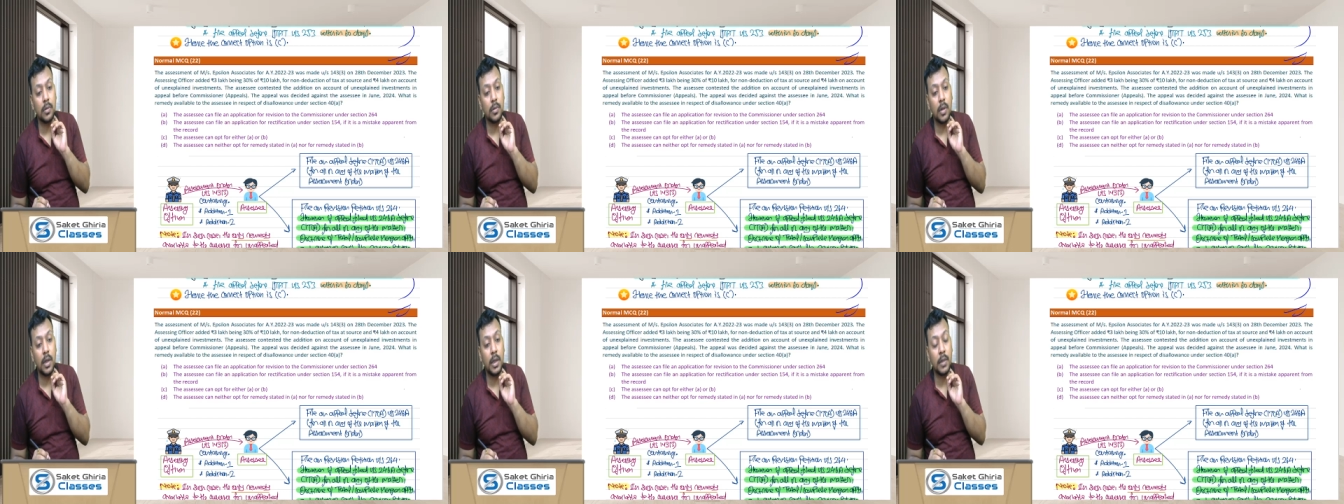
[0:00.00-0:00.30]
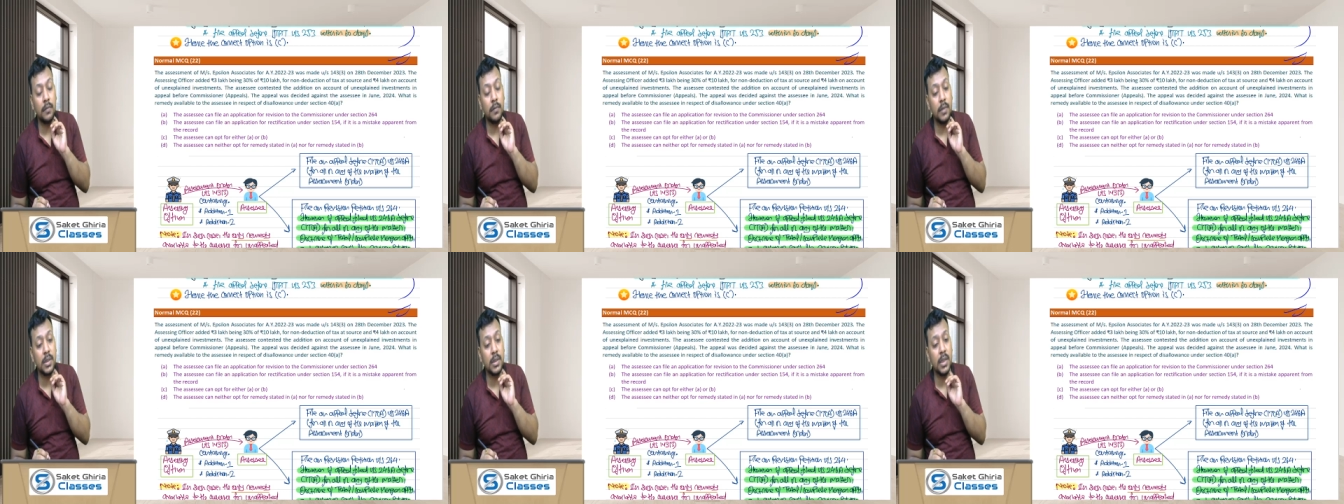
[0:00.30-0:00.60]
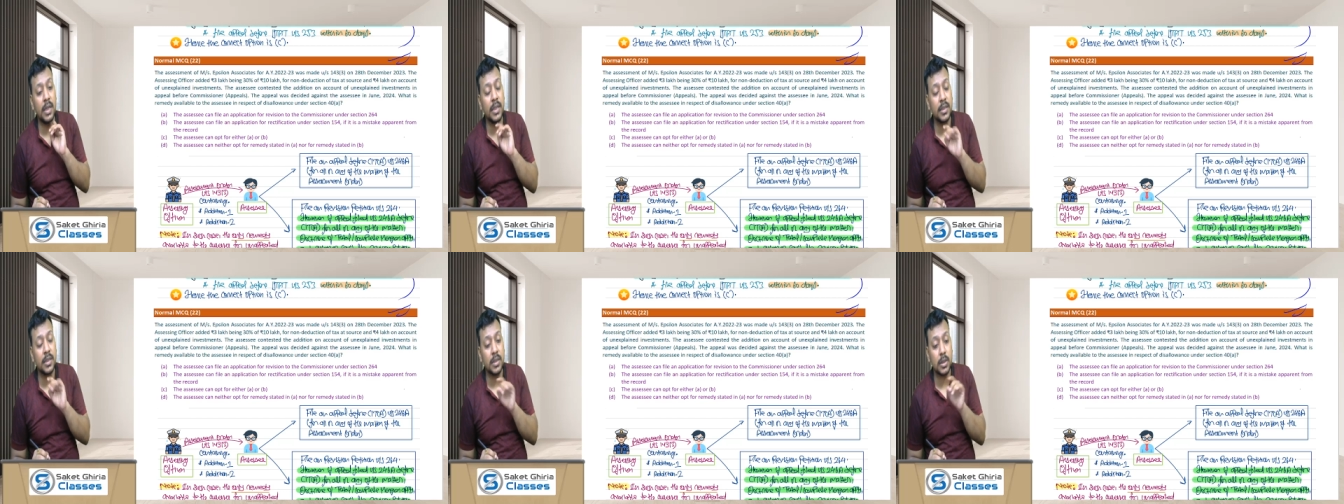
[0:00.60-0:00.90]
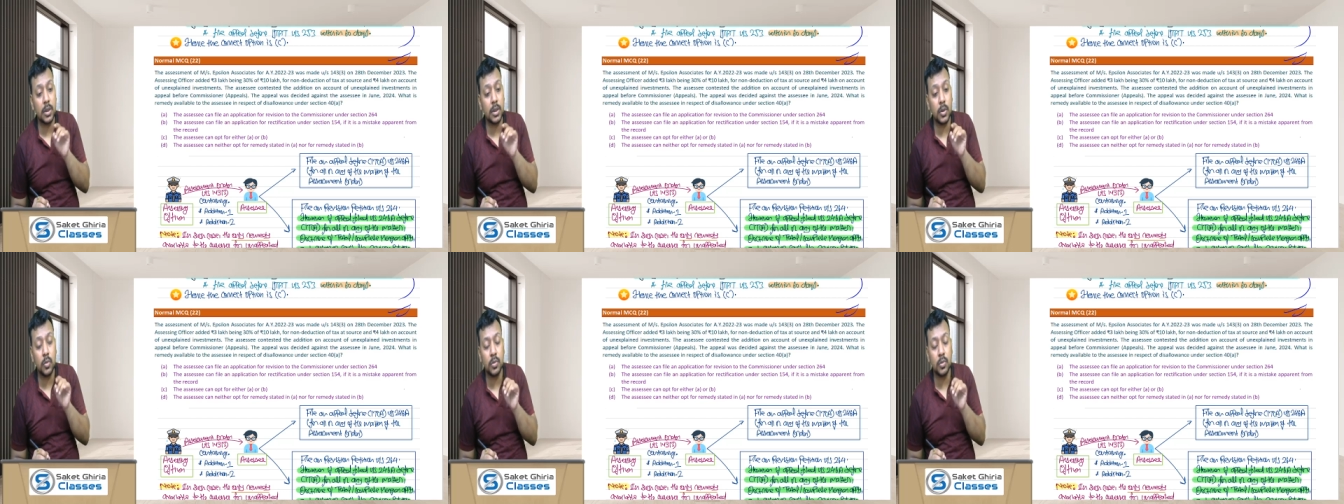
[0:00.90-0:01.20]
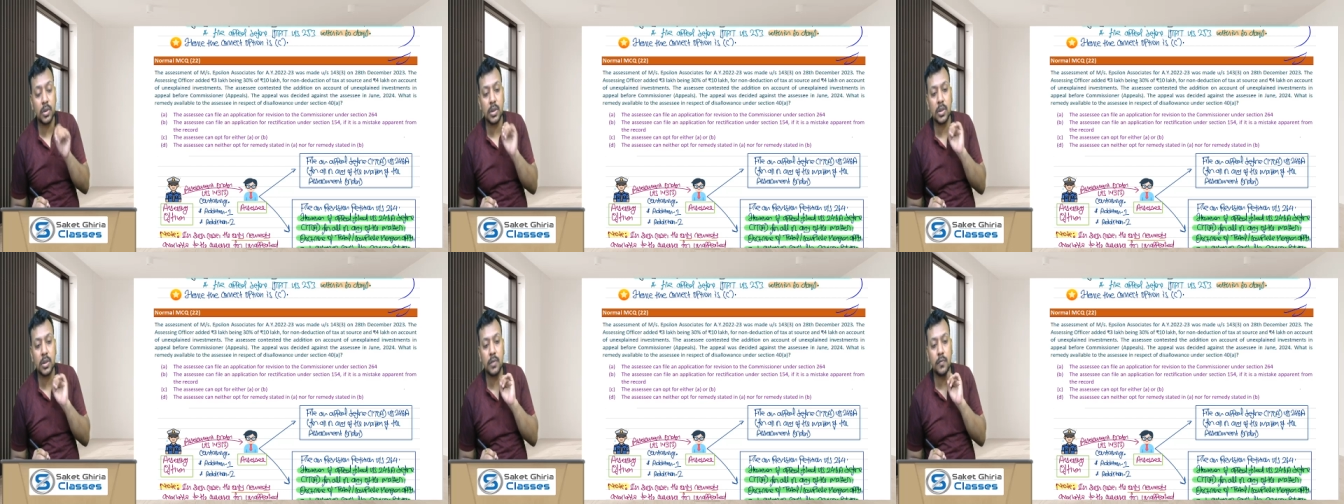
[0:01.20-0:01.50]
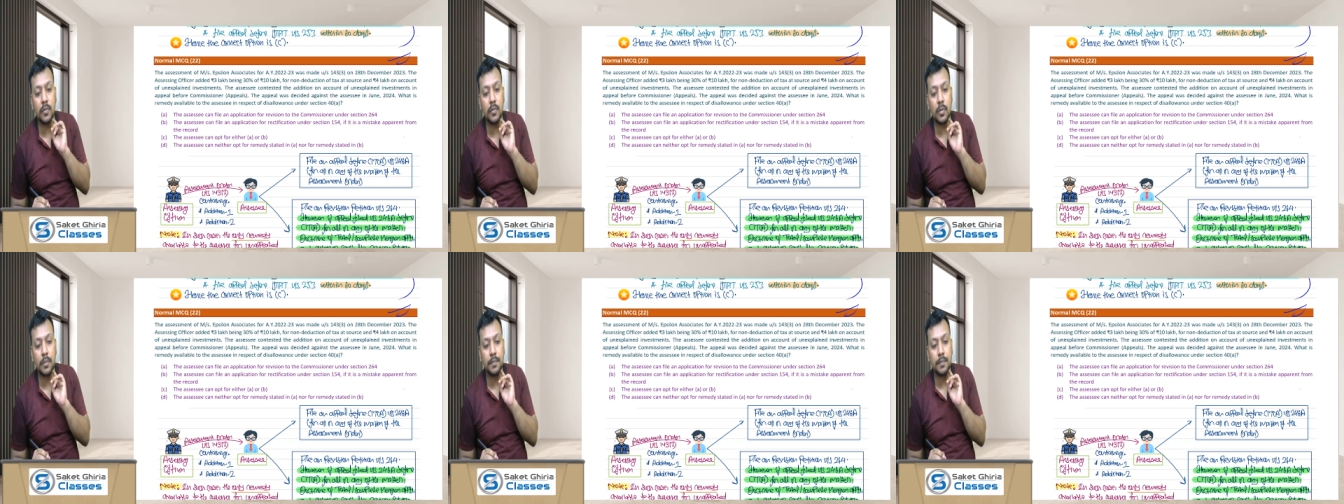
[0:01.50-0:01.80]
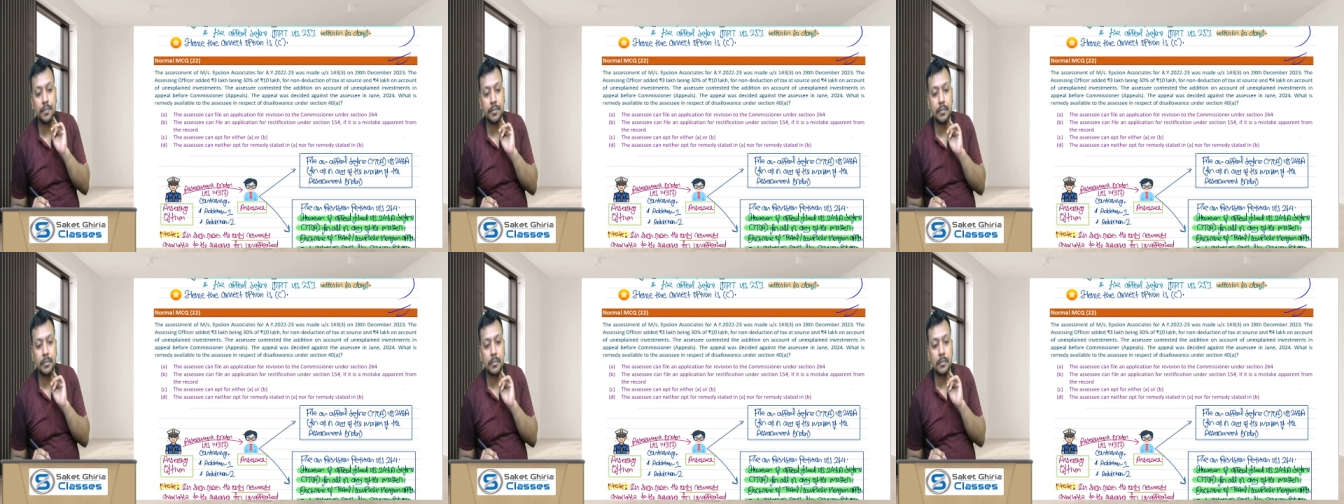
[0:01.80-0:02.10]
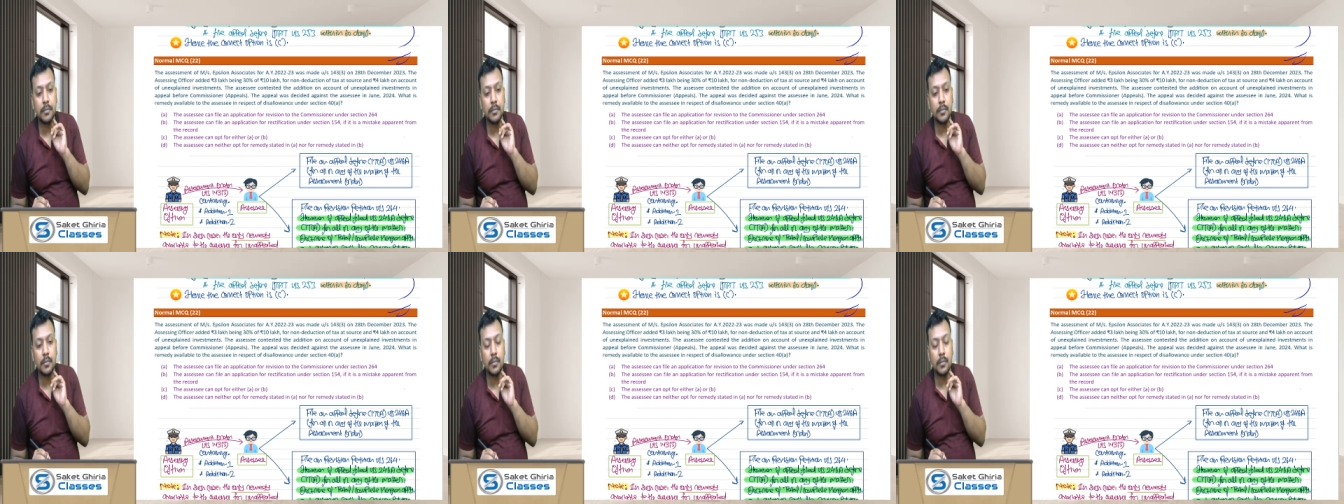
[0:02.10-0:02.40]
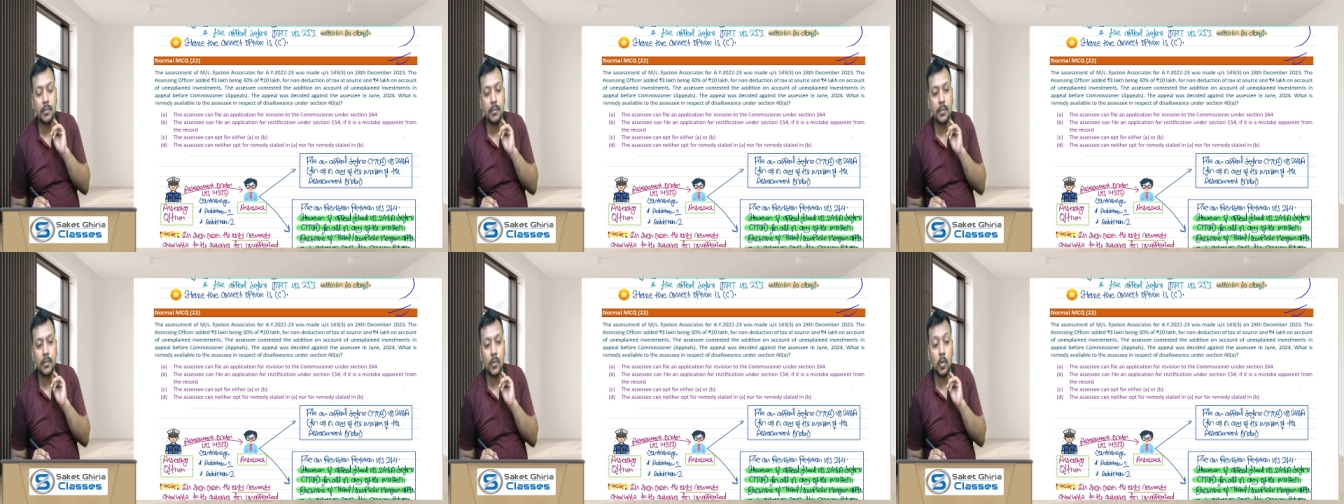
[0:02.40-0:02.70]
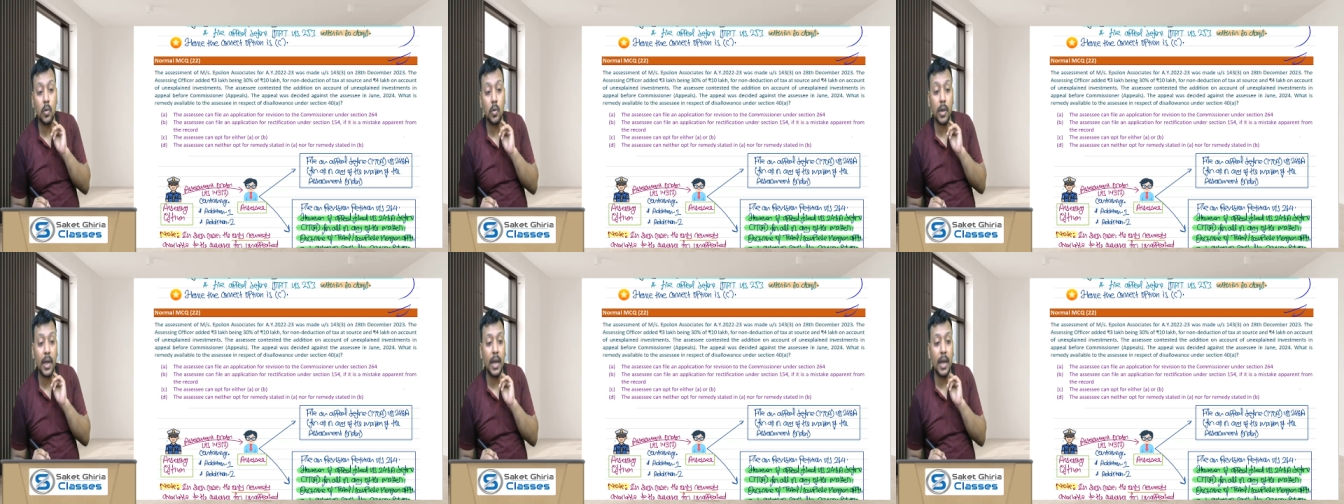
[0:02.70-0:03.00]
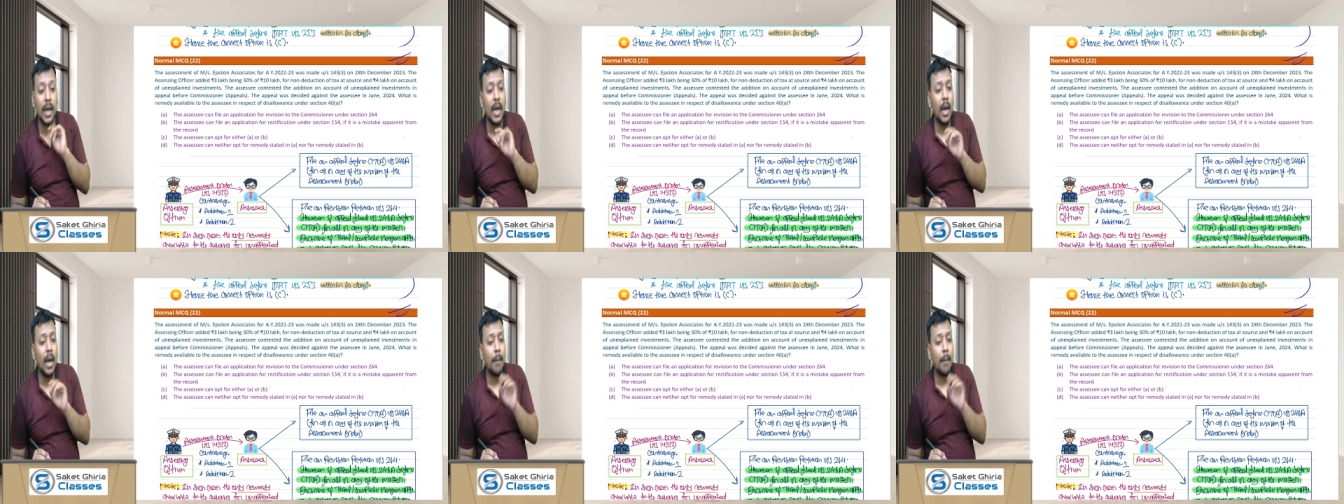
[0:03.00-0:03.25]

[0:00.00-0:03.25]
Revision under section 264. Okay,